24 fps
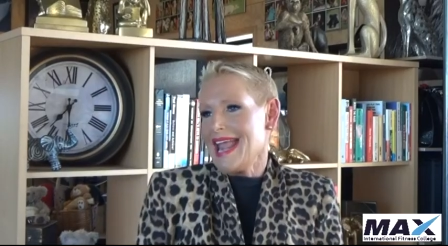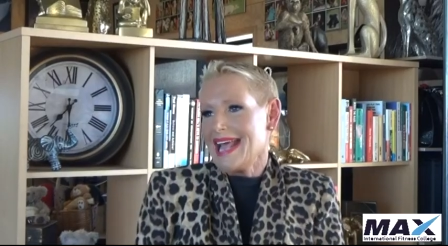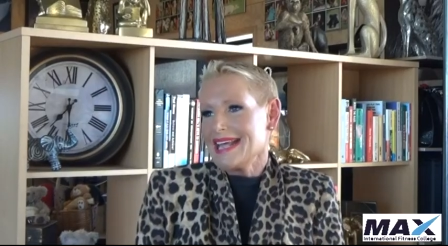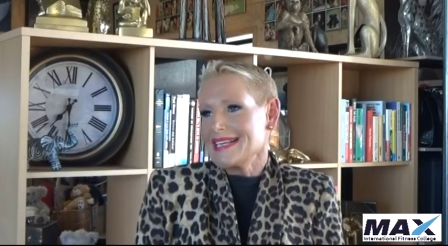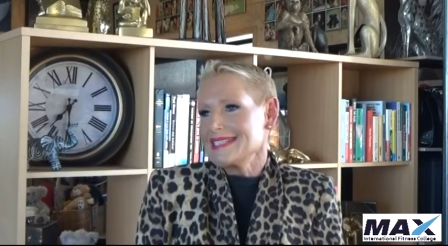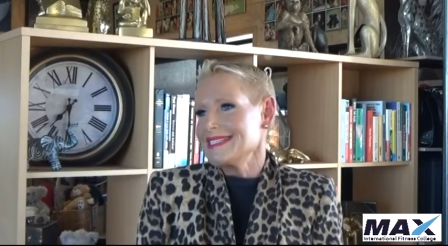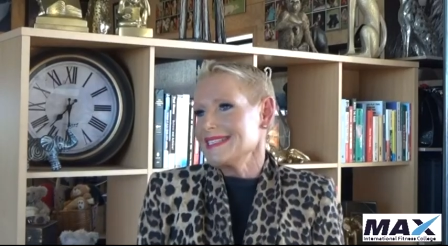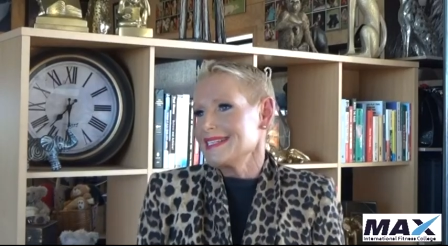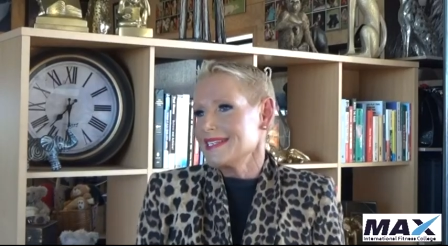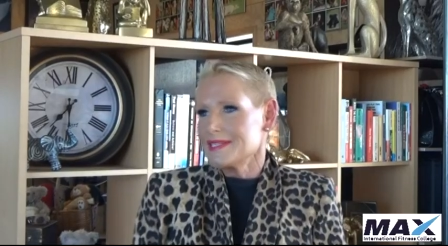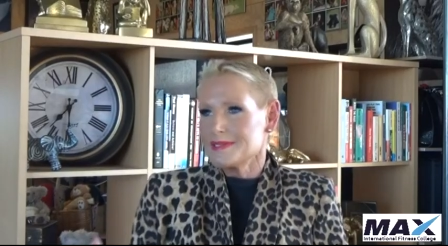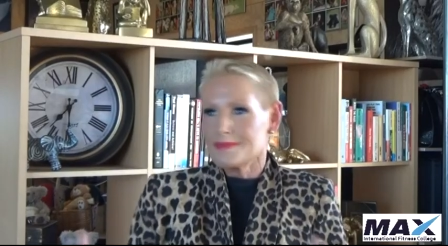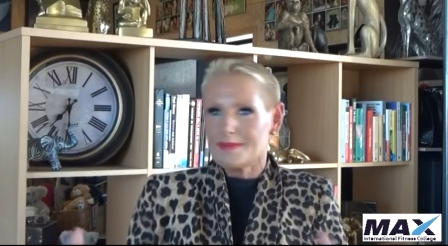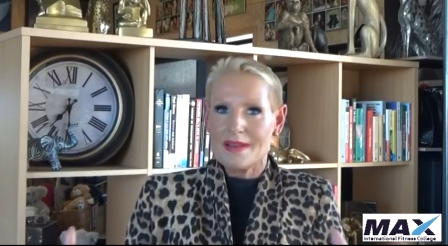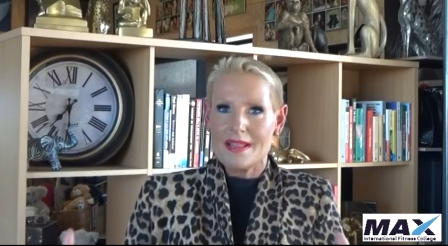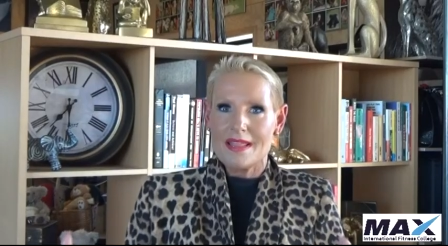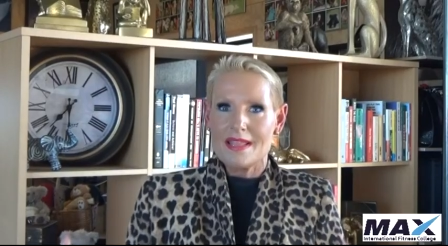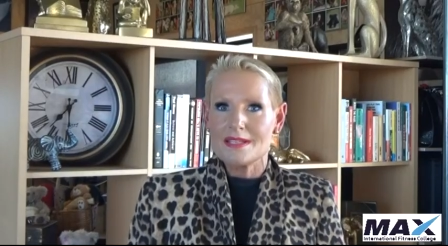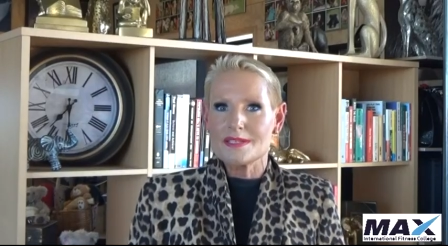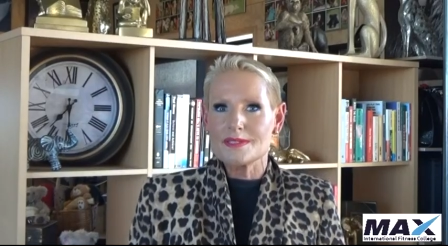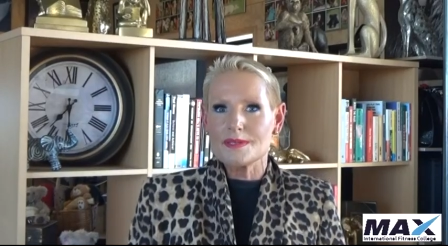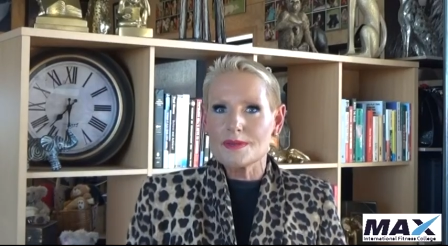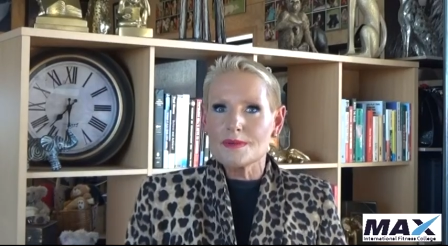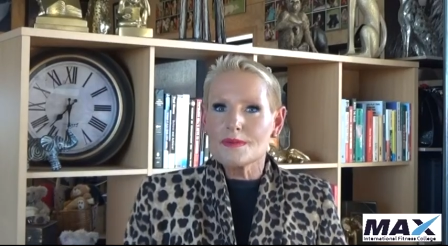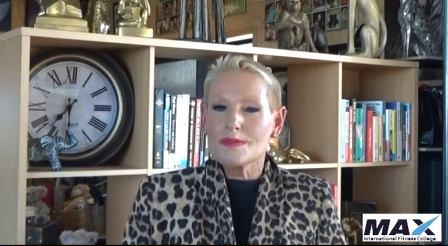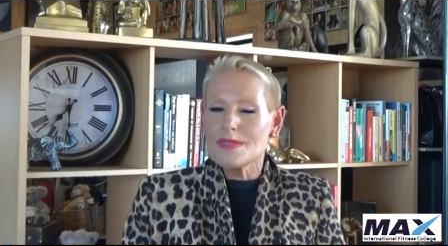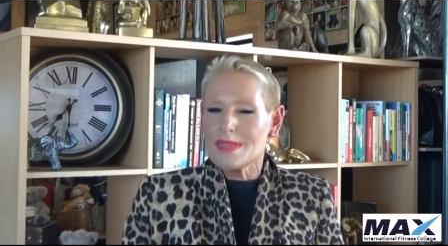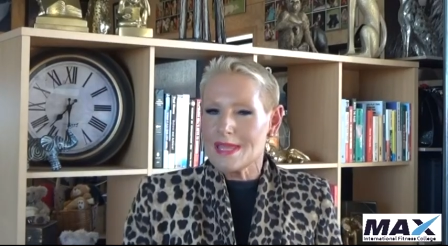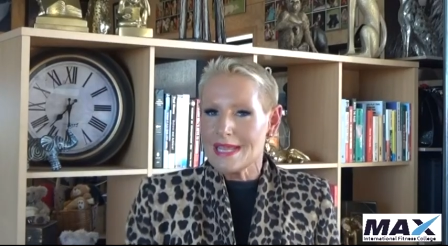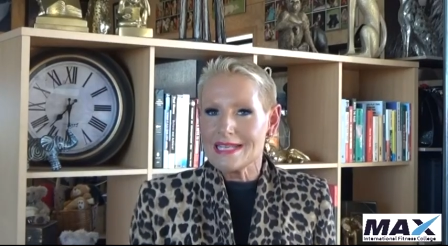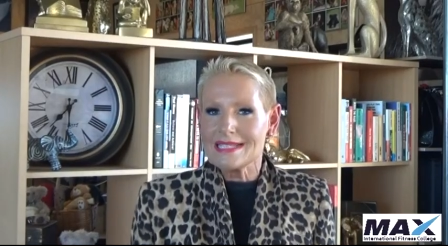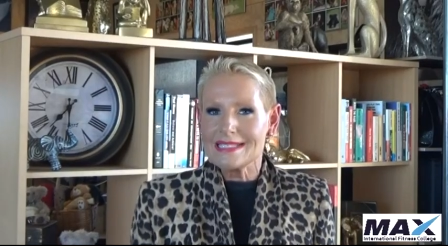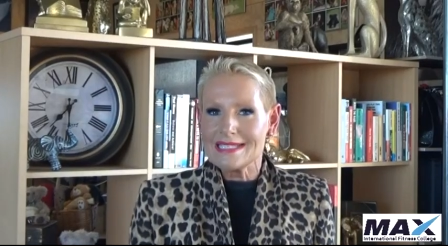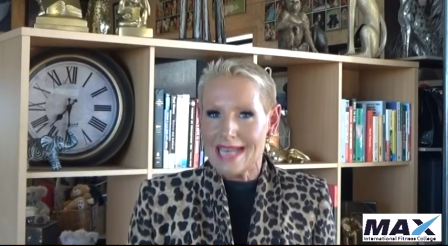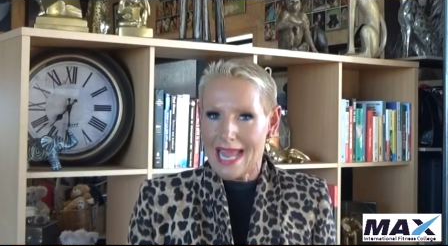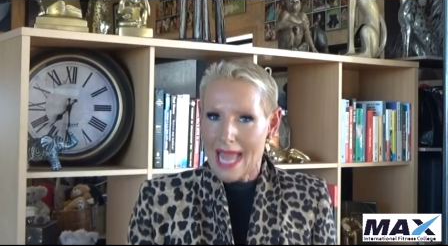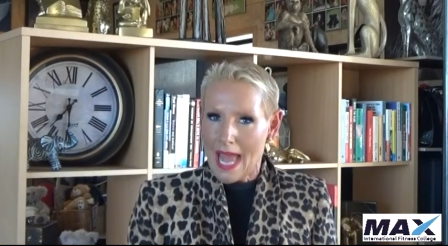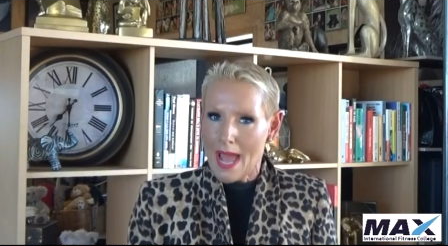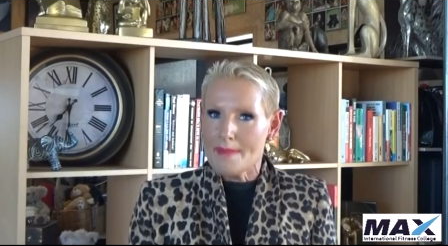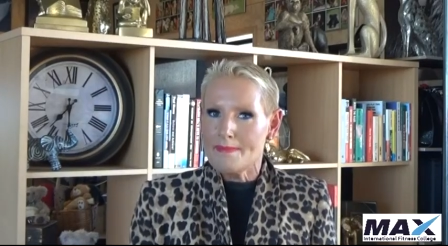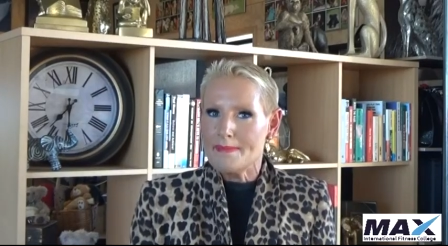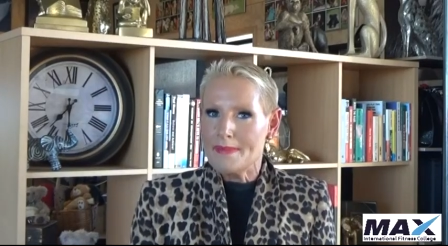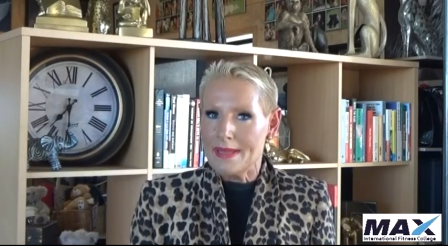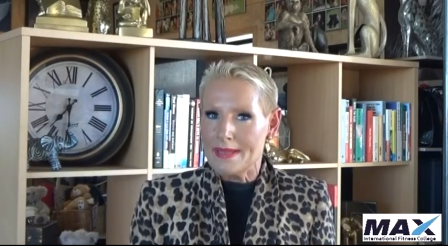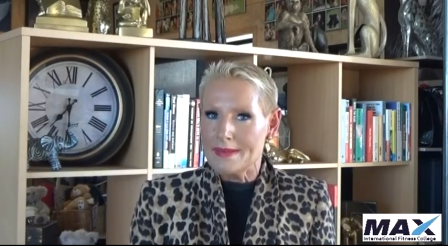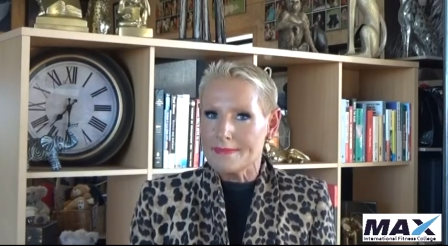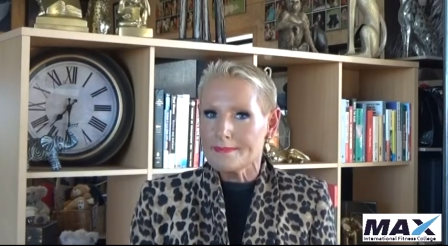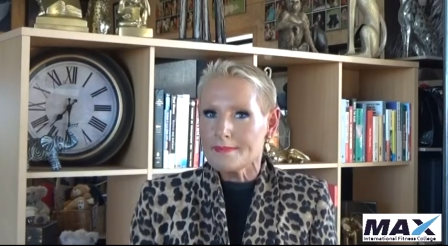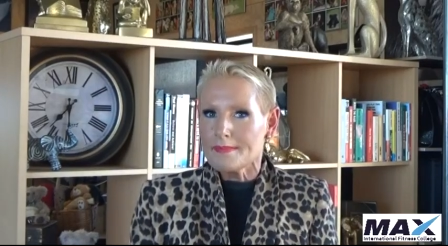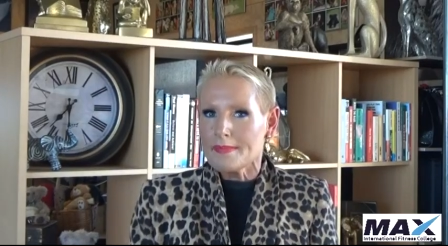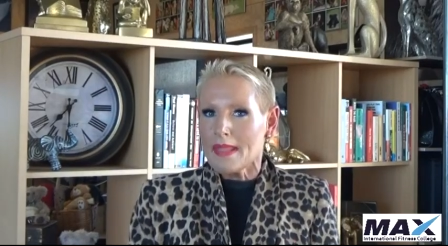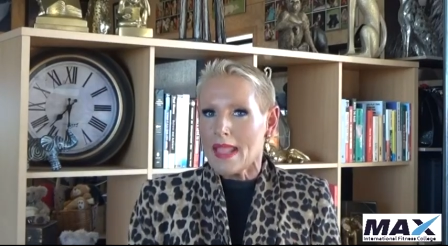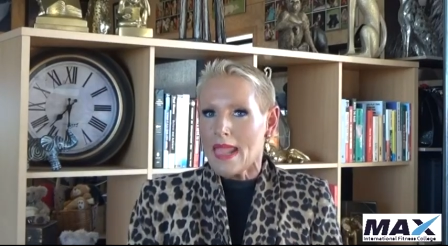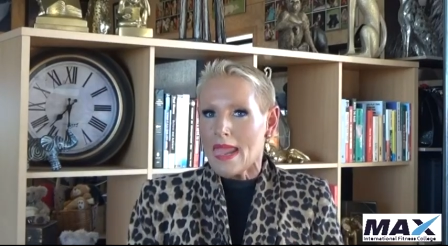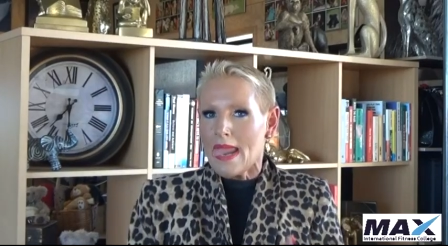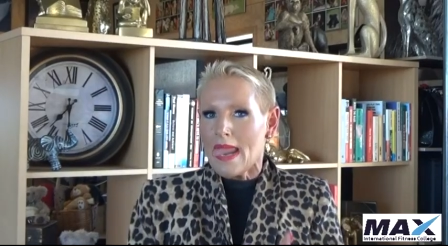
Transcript: accident's one of those cool things that happen